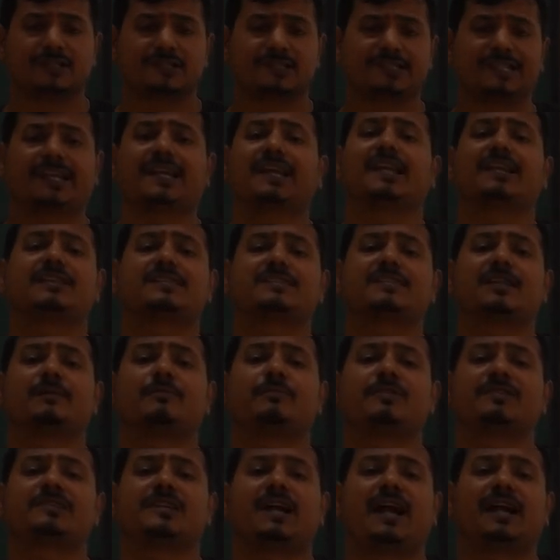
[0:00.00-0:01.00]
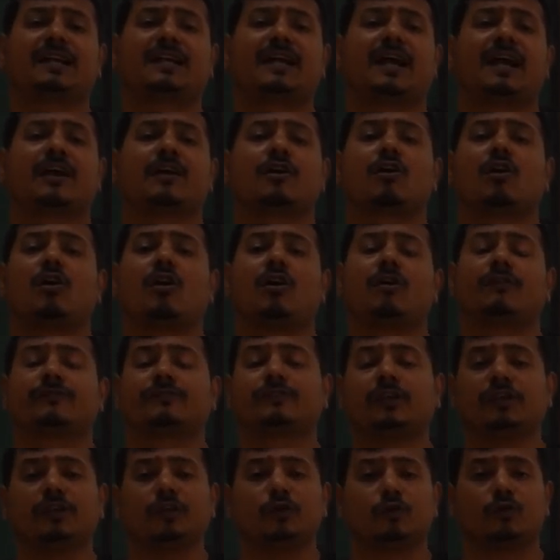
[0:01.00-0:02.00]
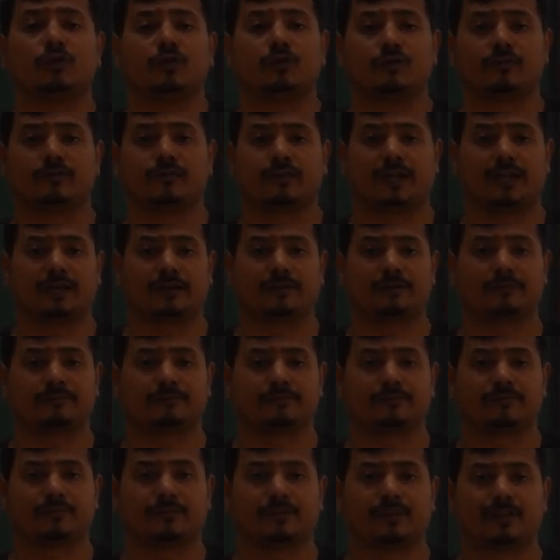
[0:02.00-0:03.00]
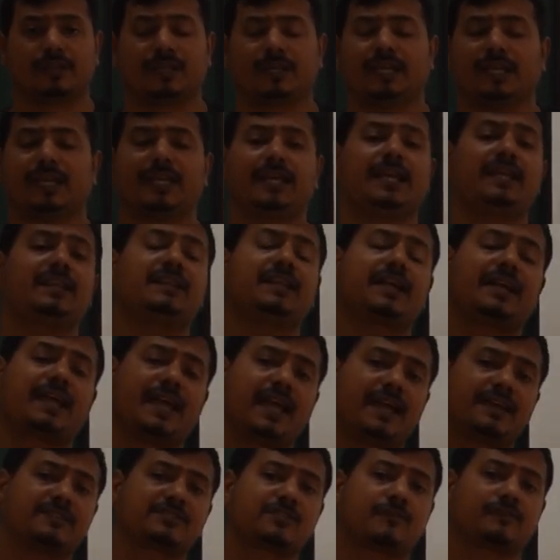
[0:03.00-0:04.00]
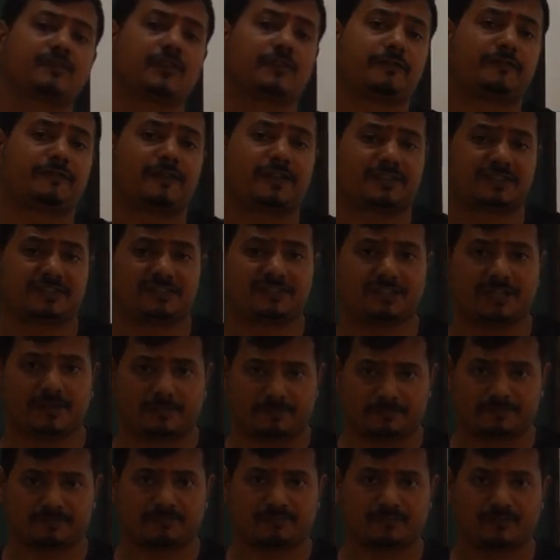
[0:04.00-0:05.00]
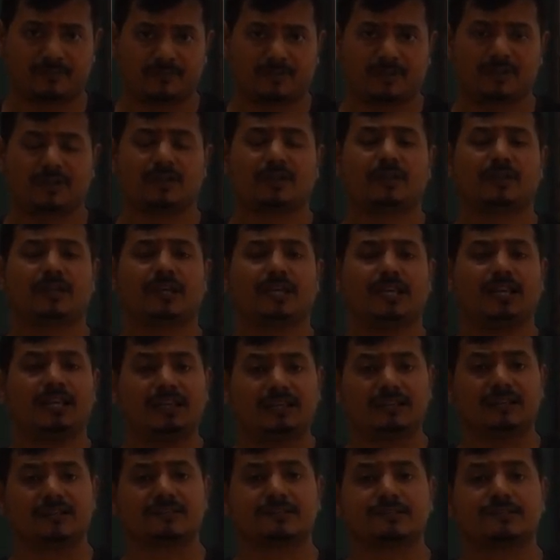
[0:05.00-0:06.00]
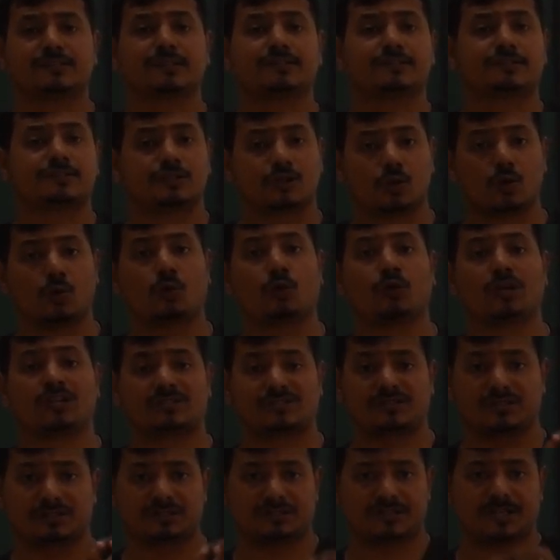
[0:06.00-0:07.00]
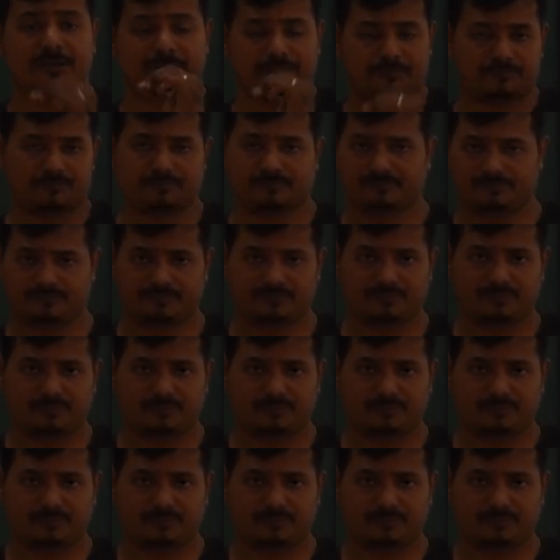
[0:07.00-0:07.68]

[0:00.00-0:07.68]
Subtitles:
second step is attack of the nucleophile. In the case of the first step, it is the slowest step.